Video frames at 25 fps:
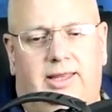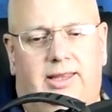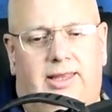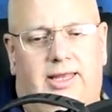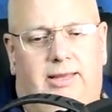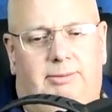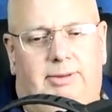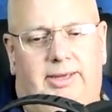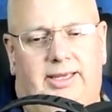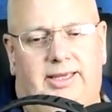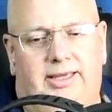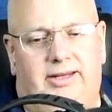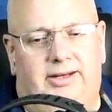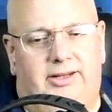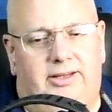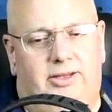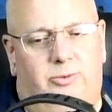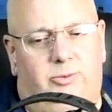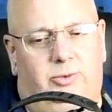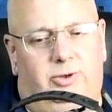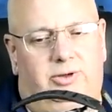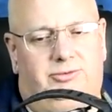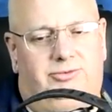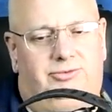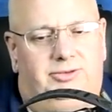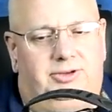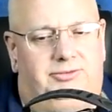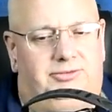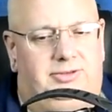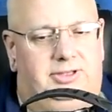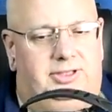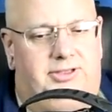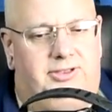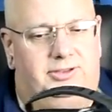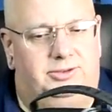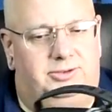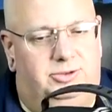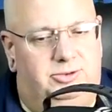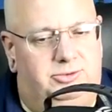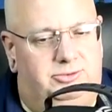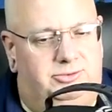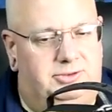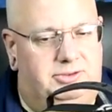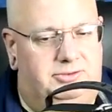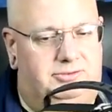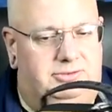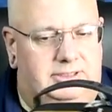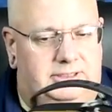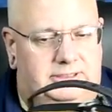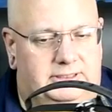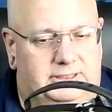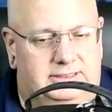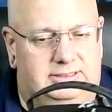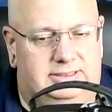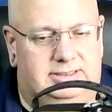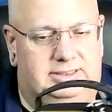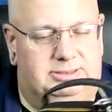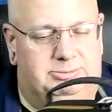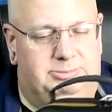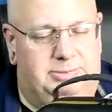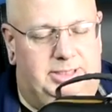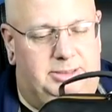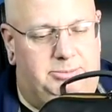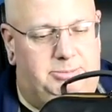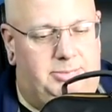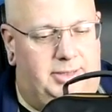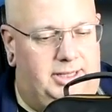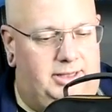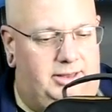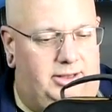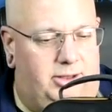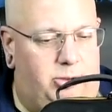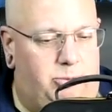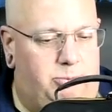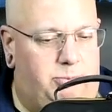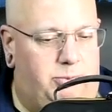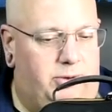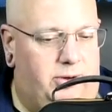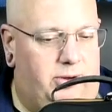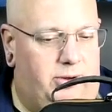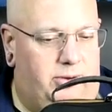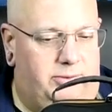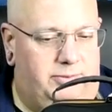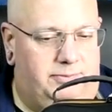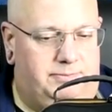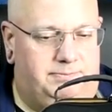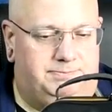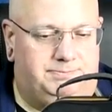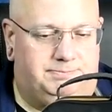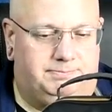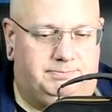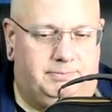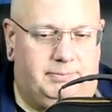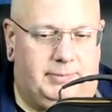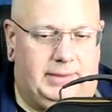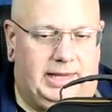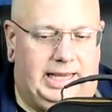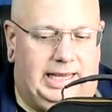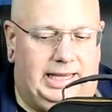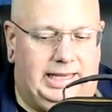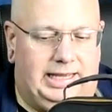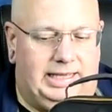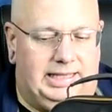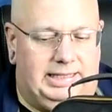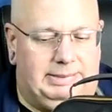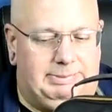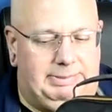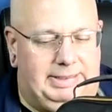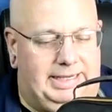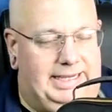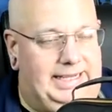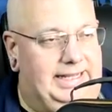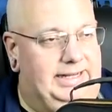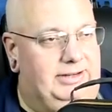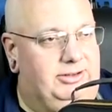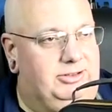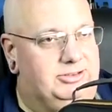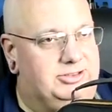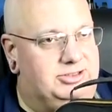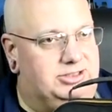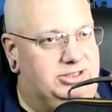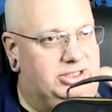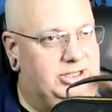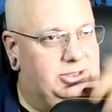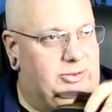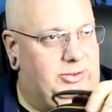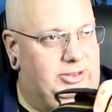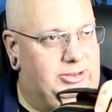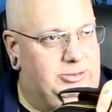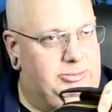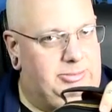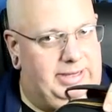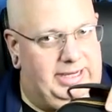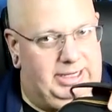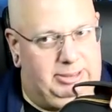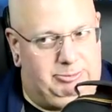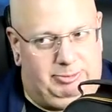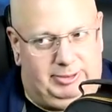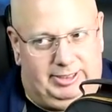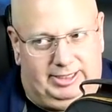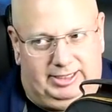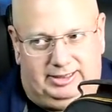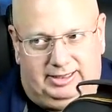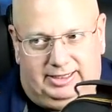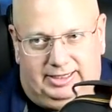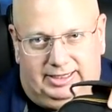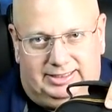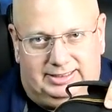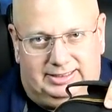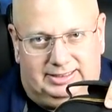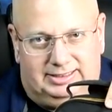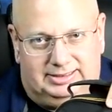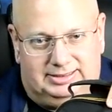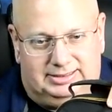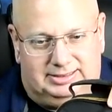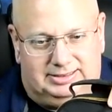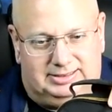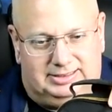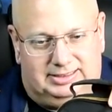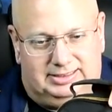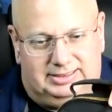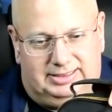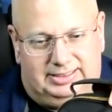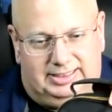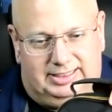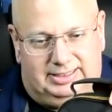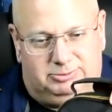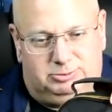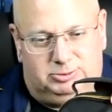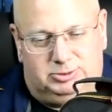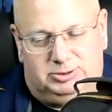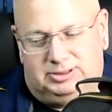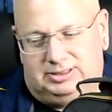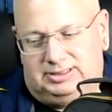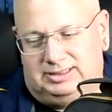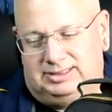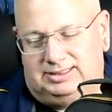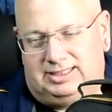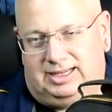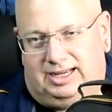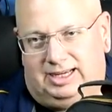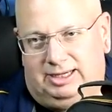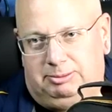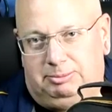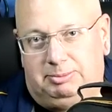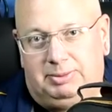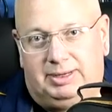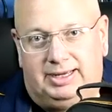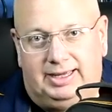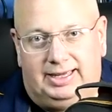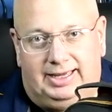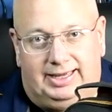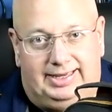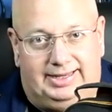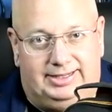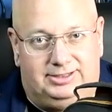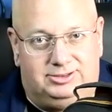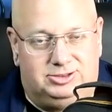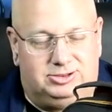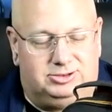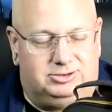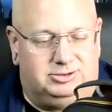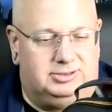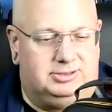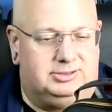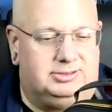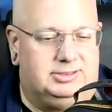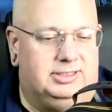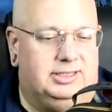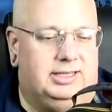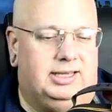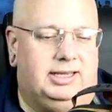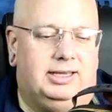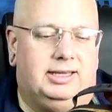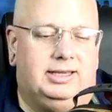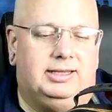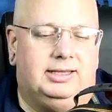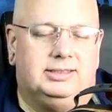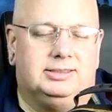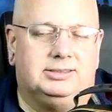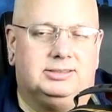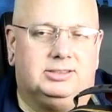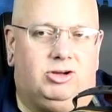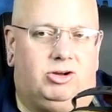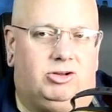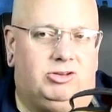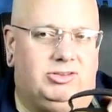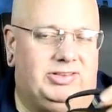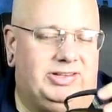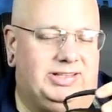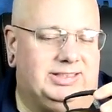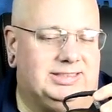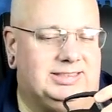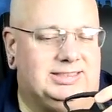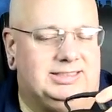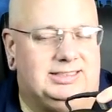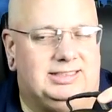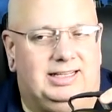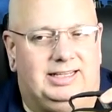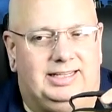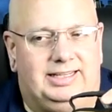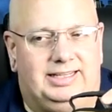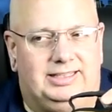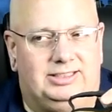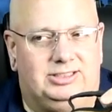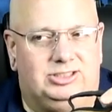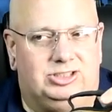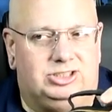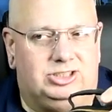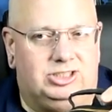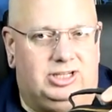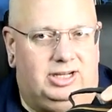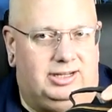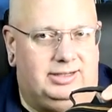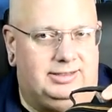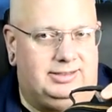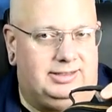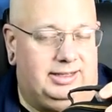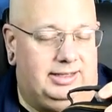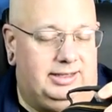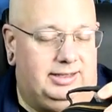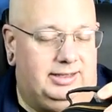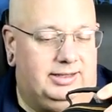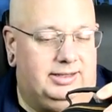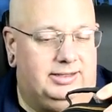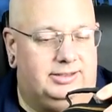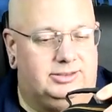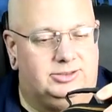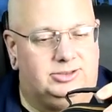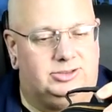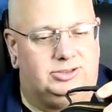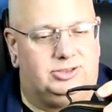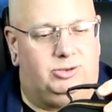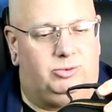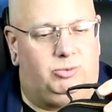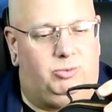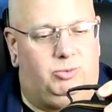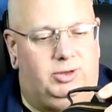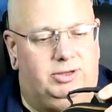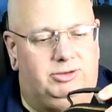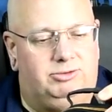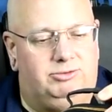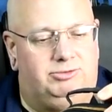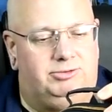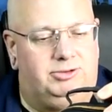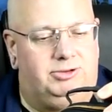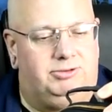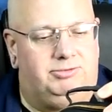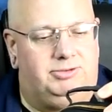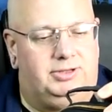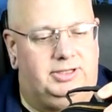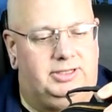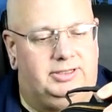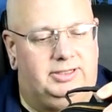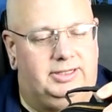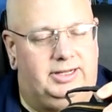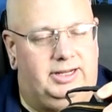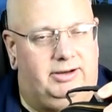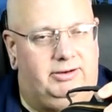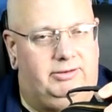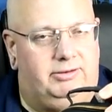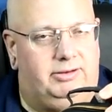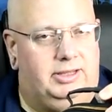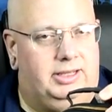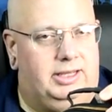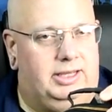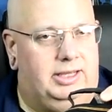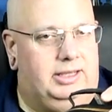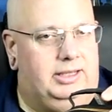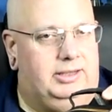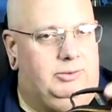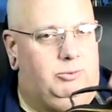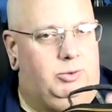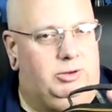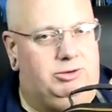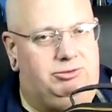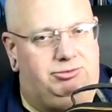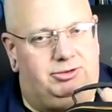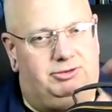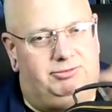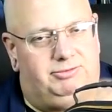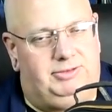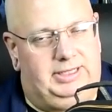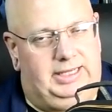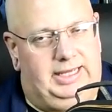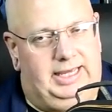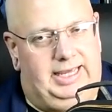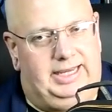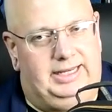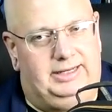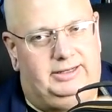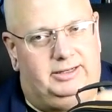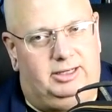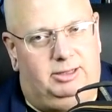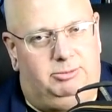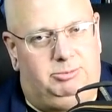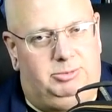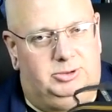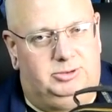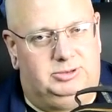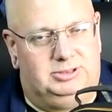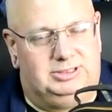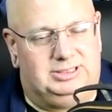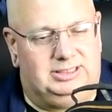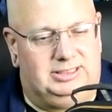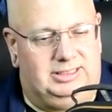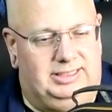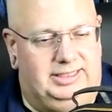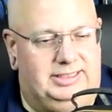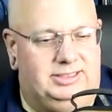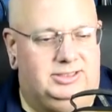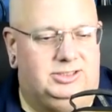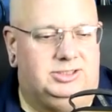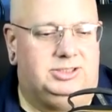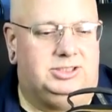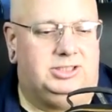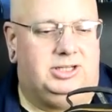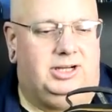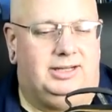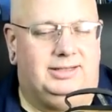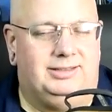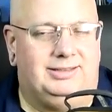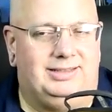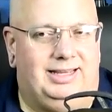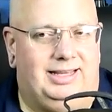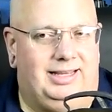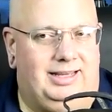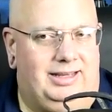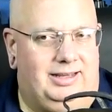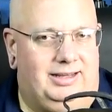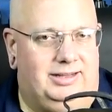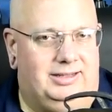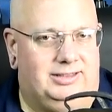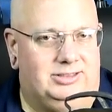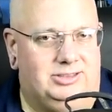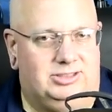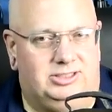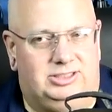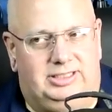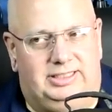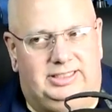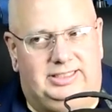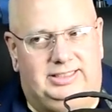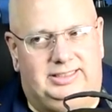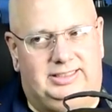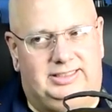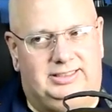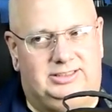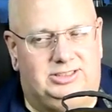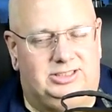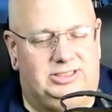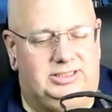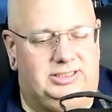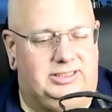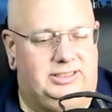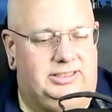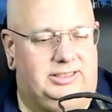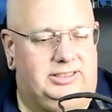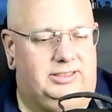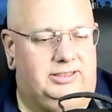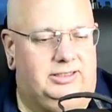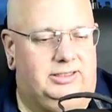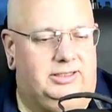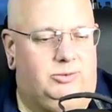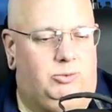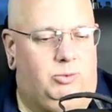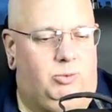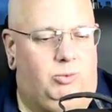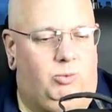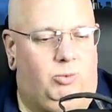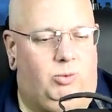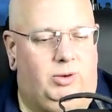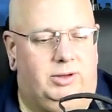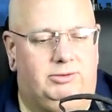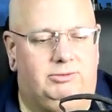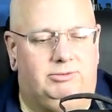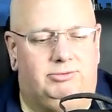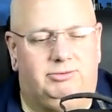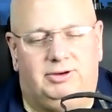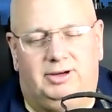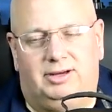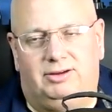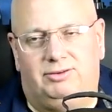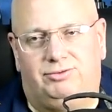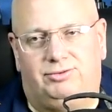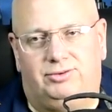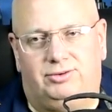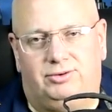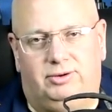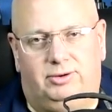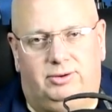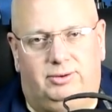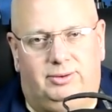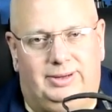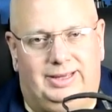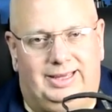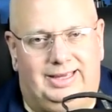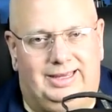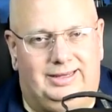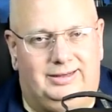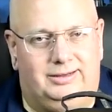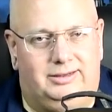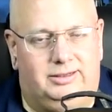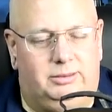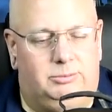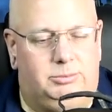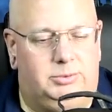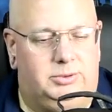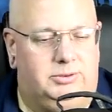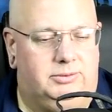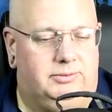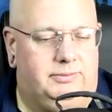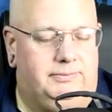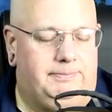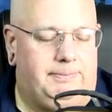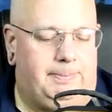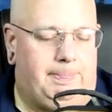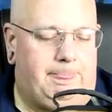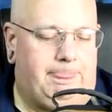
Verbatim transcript: They make it in the one fifty and the two fifty. This is made by Lowepro. Man, there's no other backpack like this. It was designed by angels. It's called the Slingshot Edge one fifty. Now, one fifty A W, Slingshot Edge, E D G E, one fifty A W.